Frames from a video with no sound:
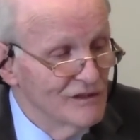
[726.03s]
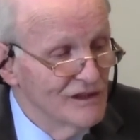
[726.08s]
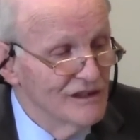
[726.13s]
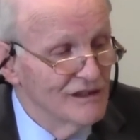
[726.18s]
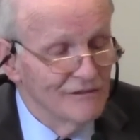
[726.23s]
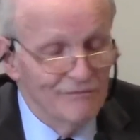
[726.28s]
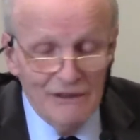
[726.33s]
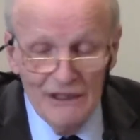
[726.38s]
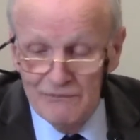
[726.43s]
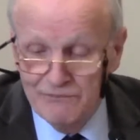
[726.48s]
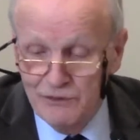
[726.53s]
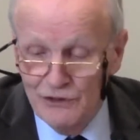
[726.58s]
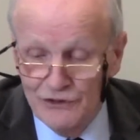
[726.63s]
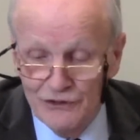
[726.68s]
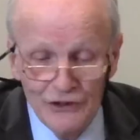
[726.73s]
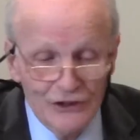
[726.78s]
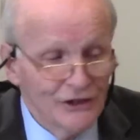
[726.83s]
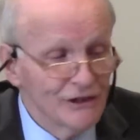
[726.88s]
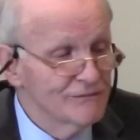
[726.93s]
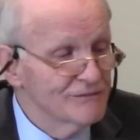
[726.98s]
about
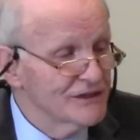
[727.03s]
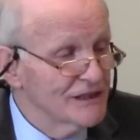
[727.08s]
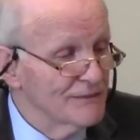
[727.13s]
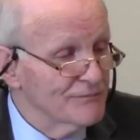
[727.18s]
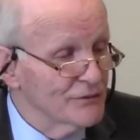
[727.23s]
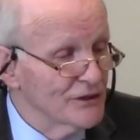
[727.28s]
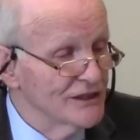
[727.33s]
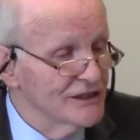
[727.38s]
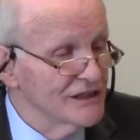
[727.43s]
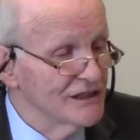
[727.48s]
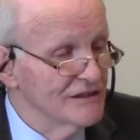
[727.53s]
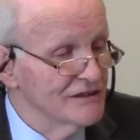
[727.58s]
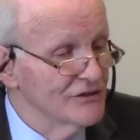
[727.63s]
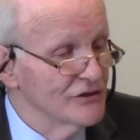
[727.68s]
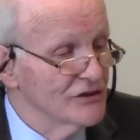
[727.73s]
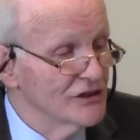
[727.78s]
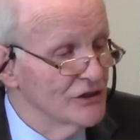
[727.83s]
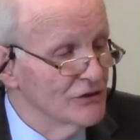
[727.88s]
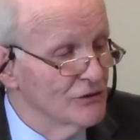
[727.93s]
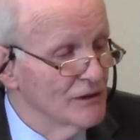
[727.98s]
plutonium separation and
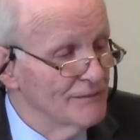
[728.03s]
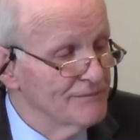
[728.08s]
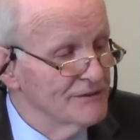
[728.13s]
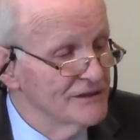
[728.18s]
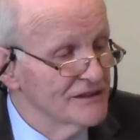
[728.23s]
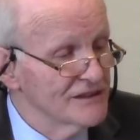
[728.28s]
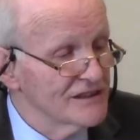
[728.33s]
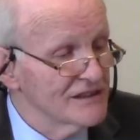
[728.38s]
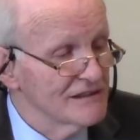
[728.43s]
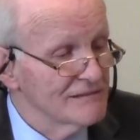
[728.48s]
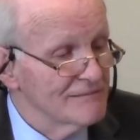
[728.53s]
nuclear weapons.